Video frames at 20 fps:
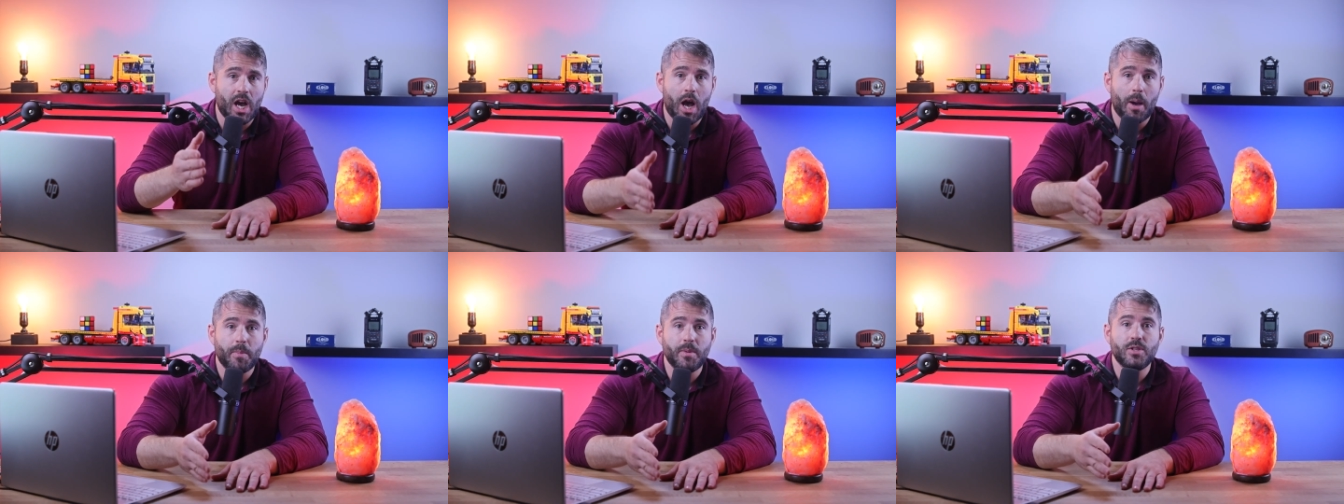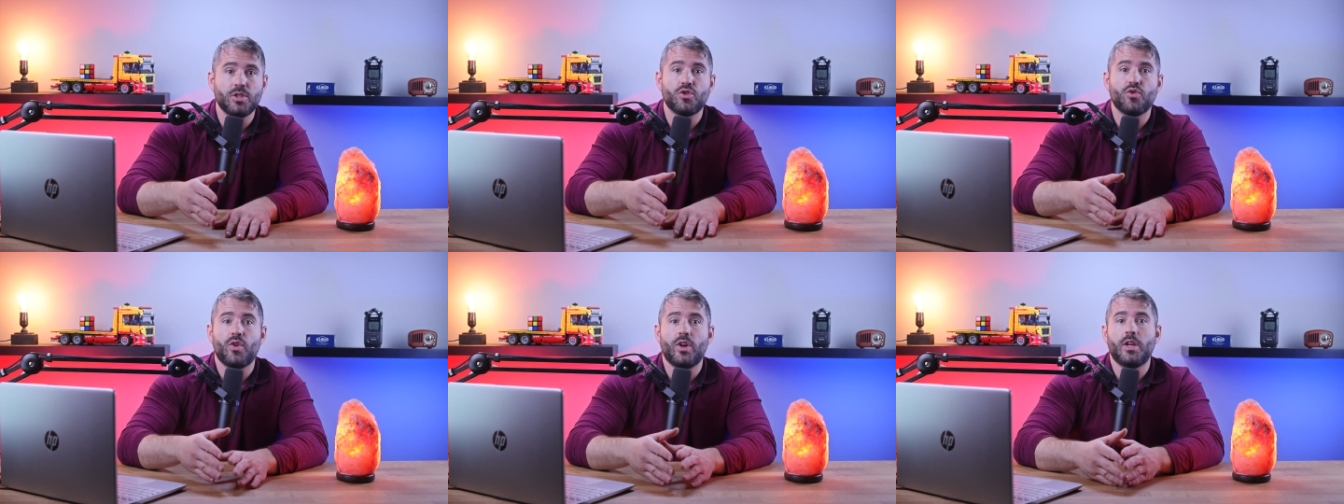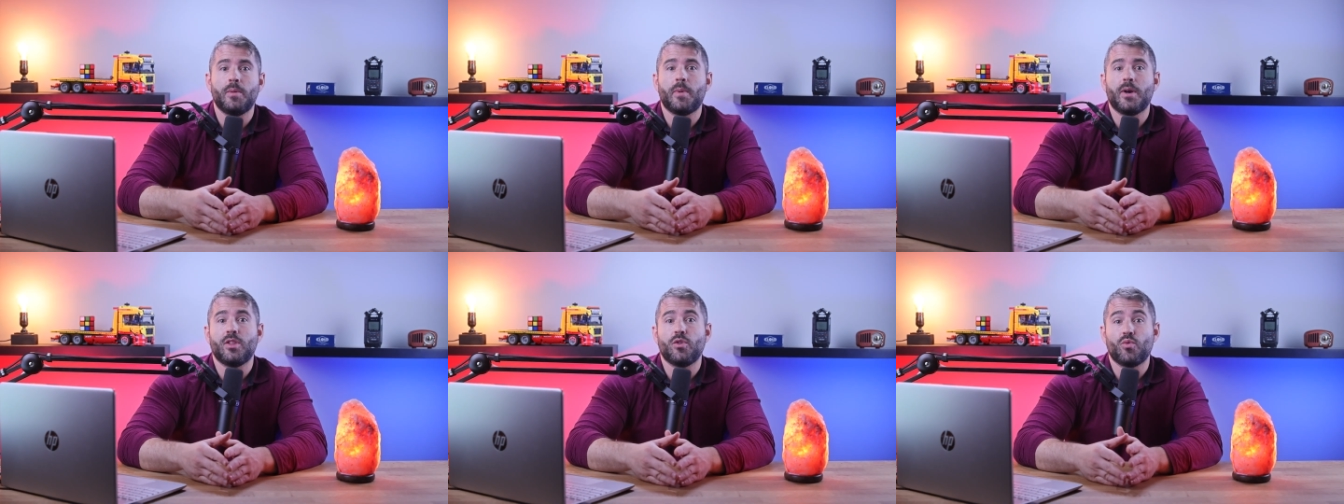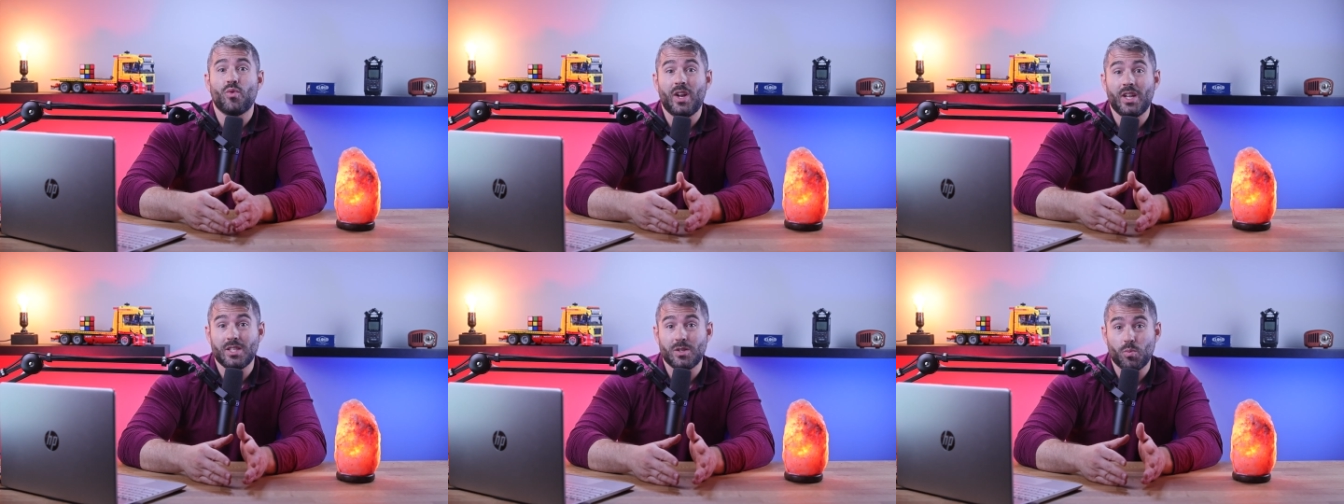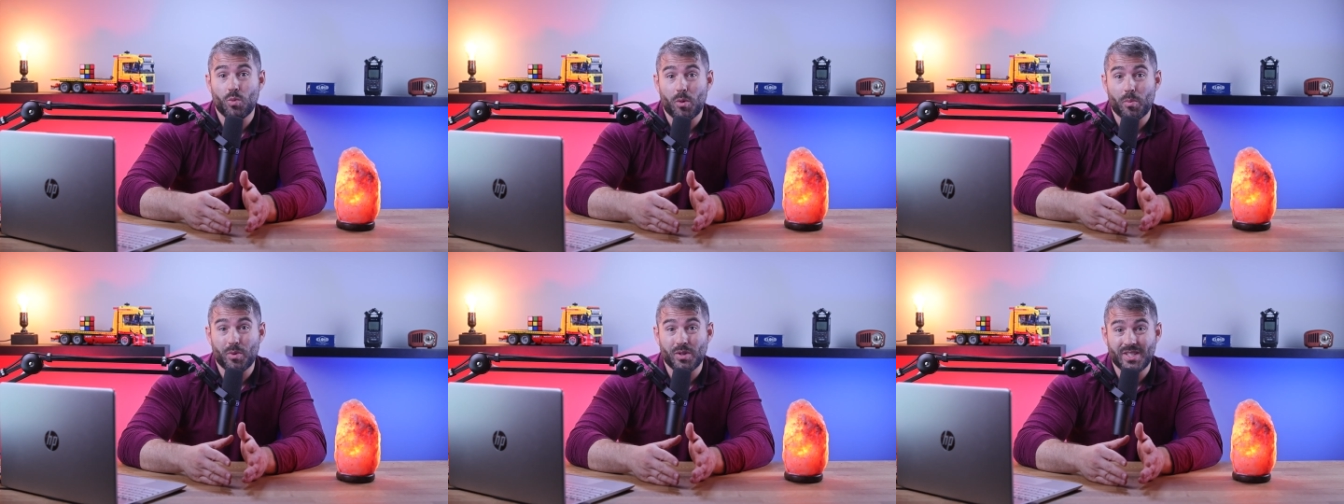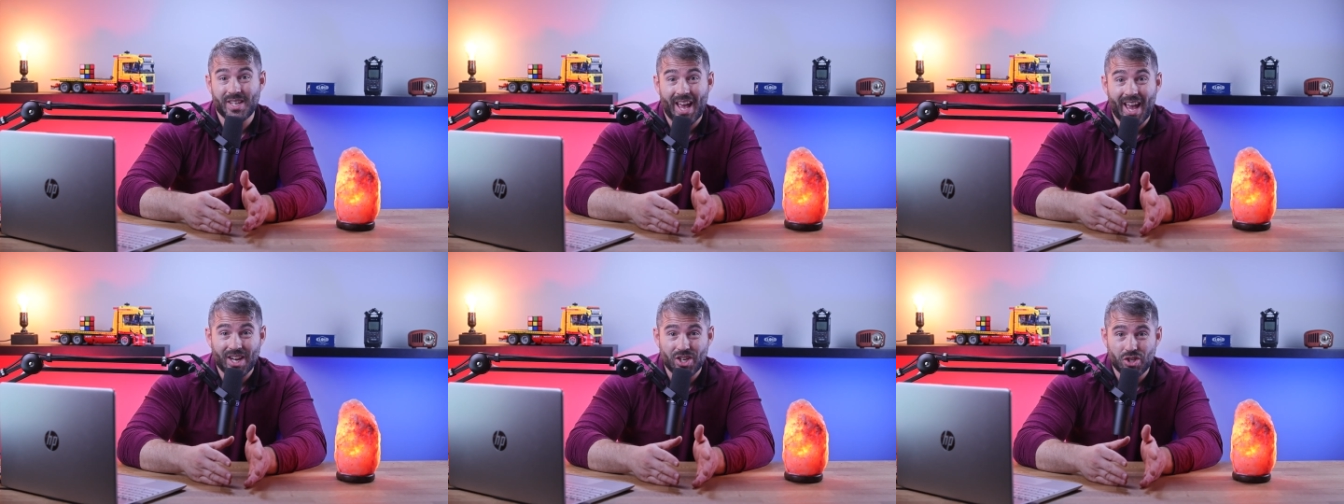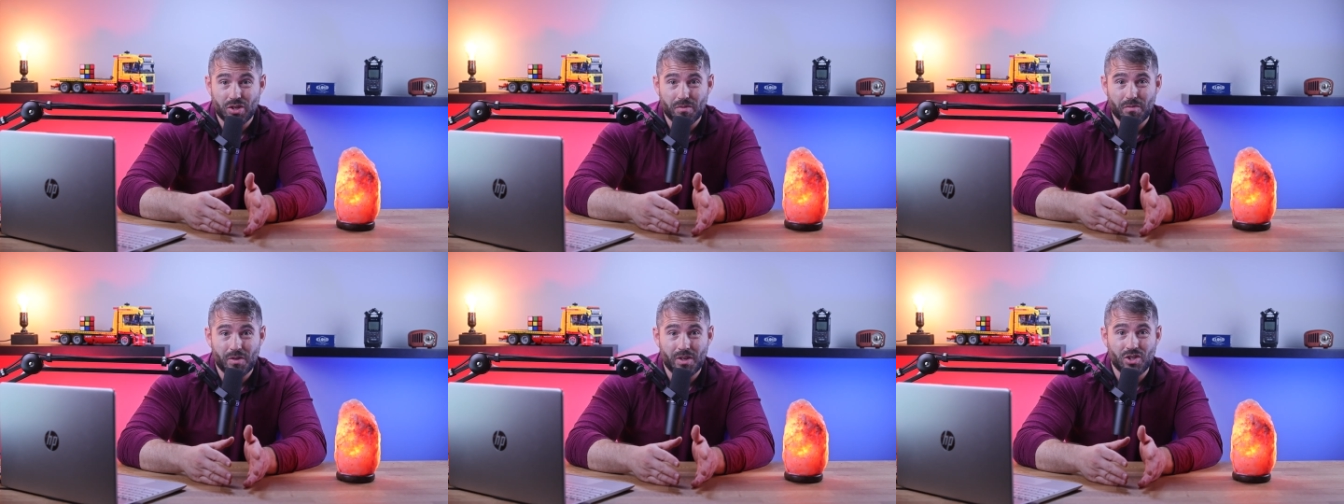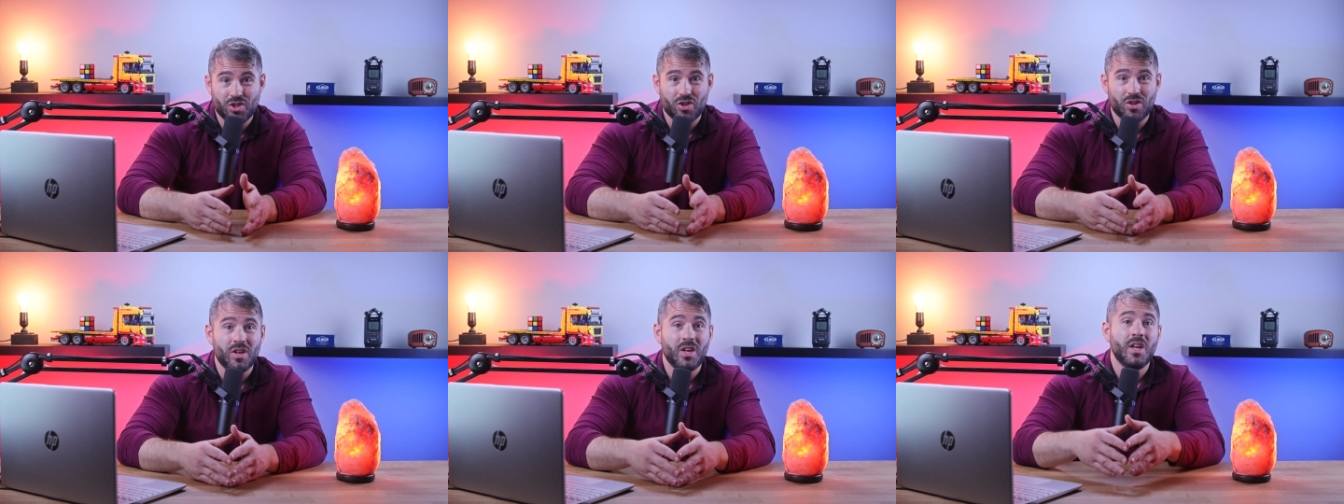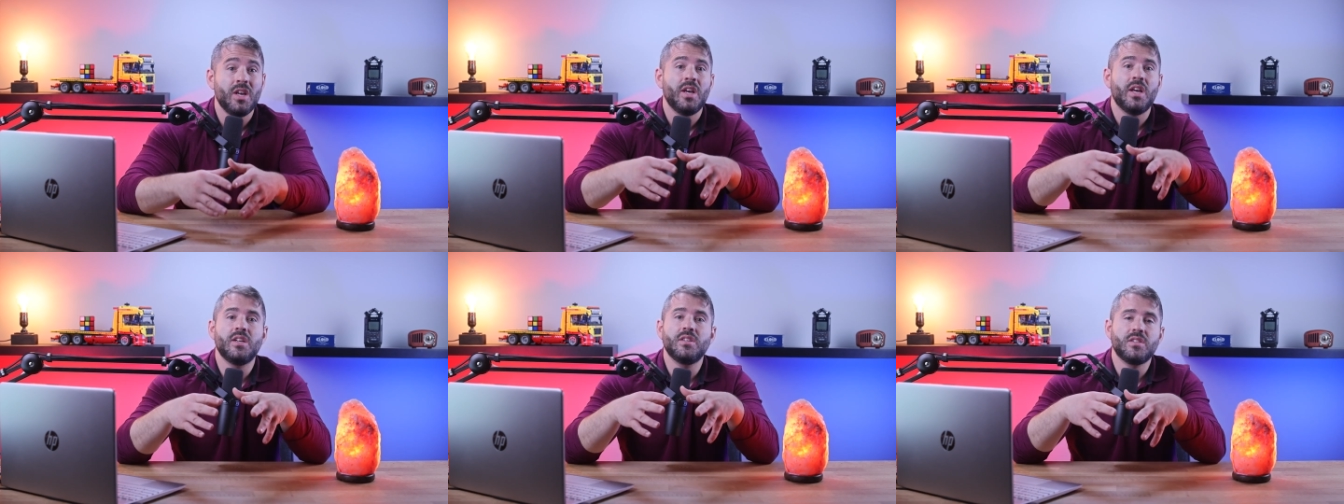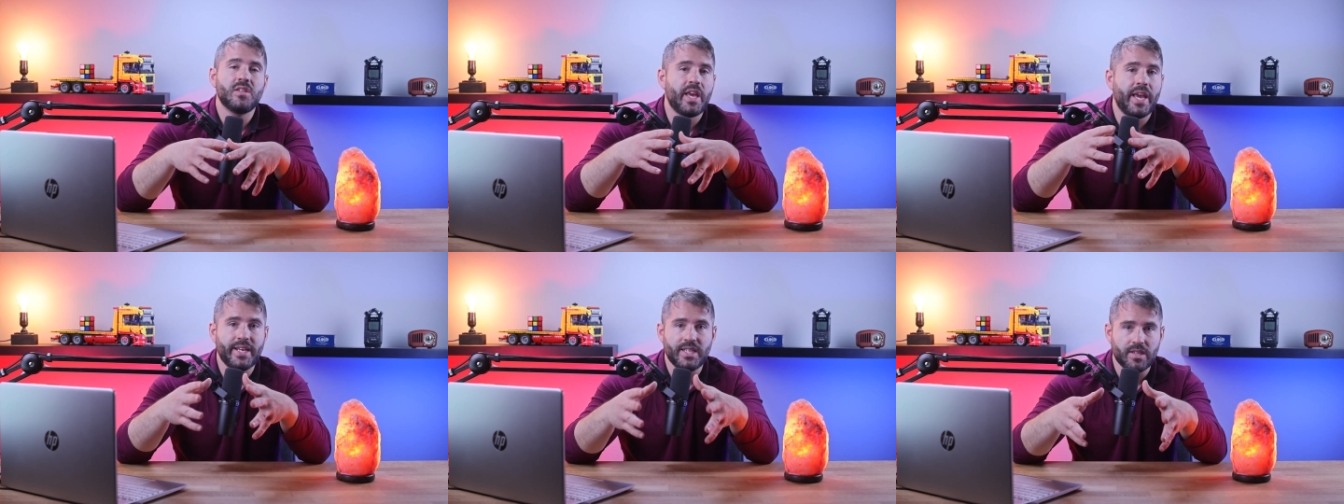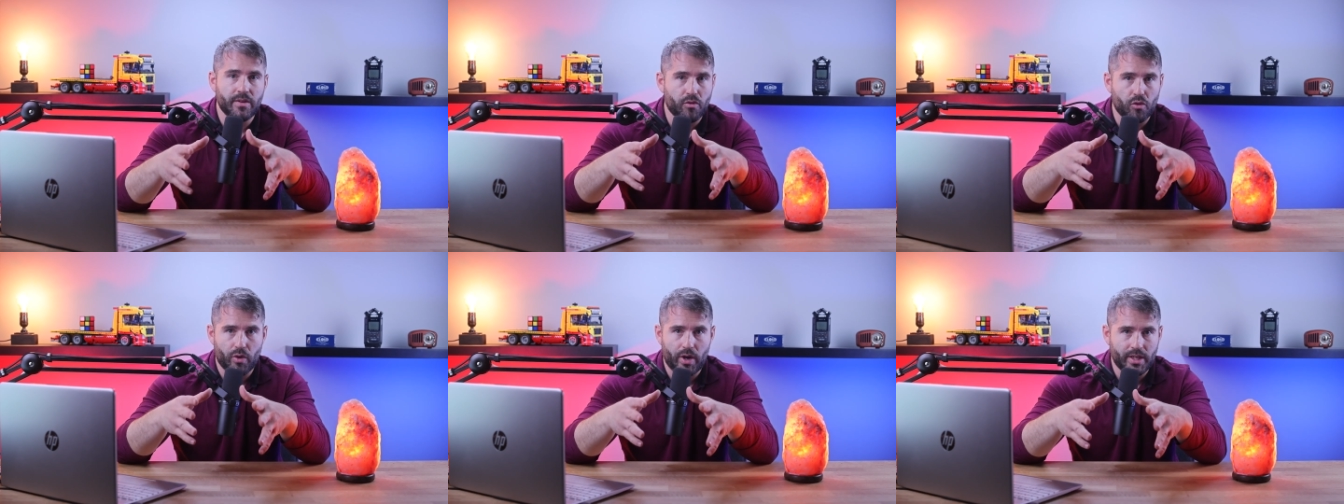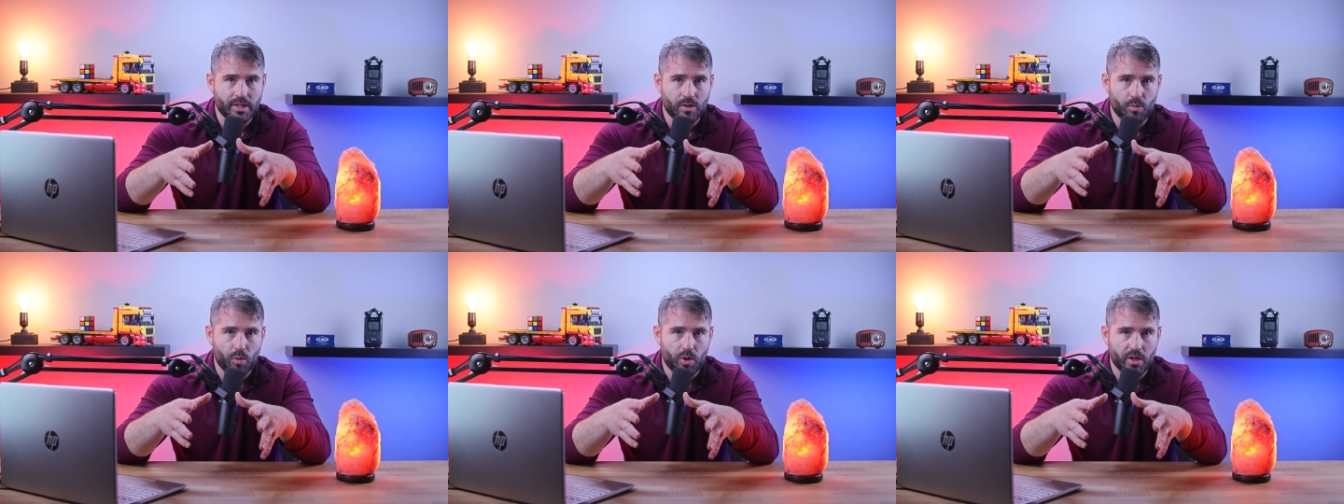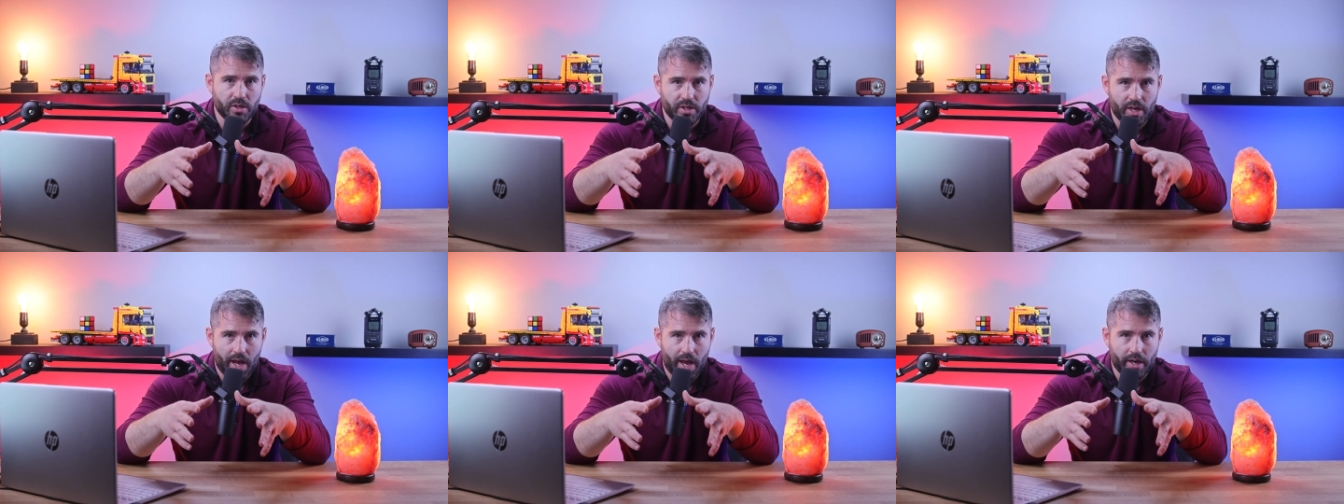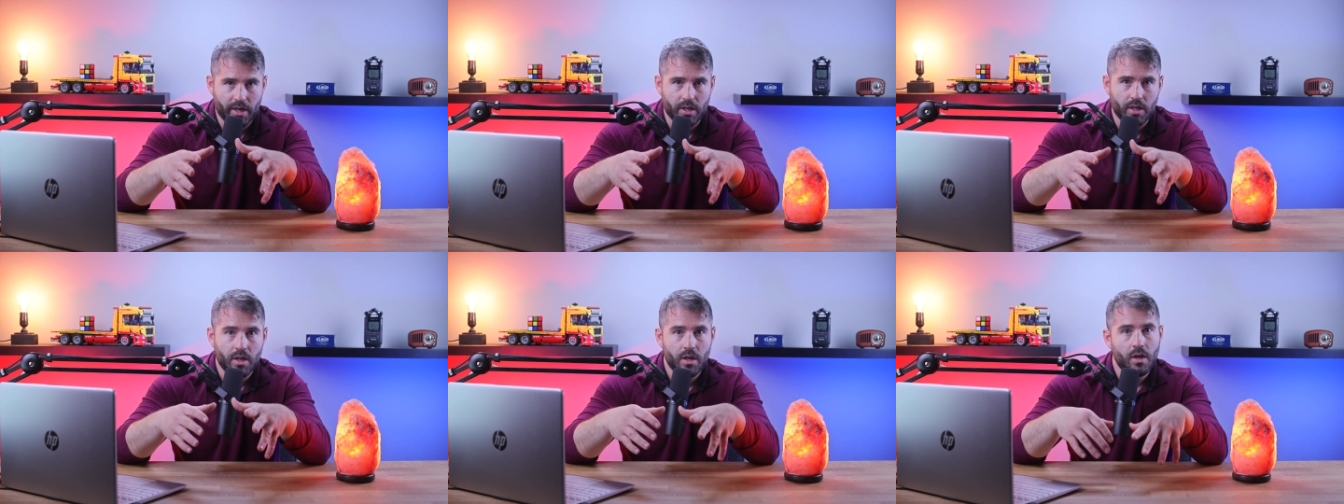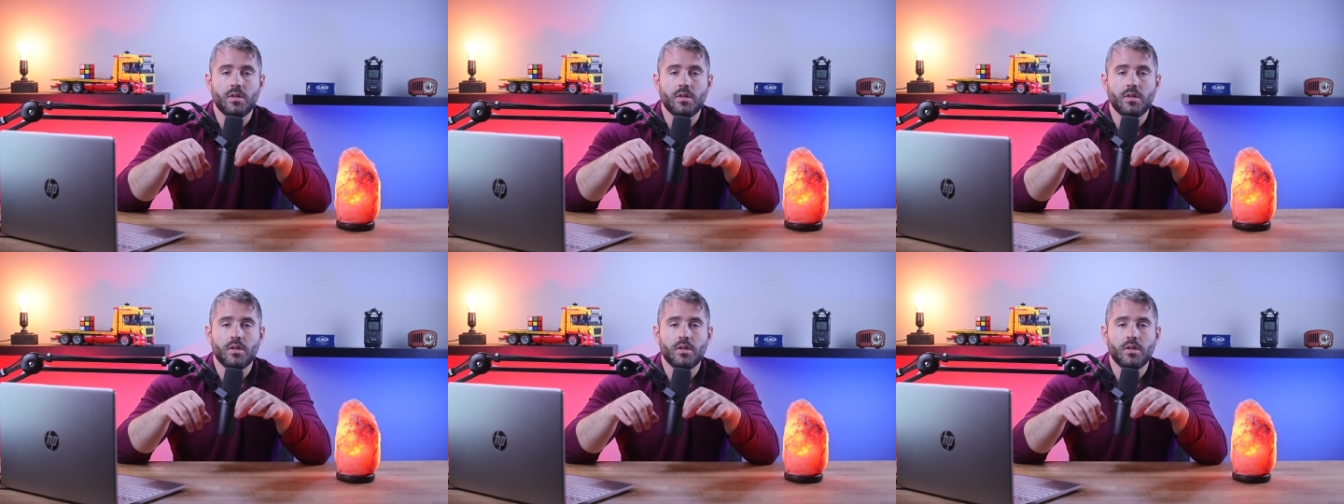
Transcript: copies created by the ransomware protection feature in case of a ransomware attack.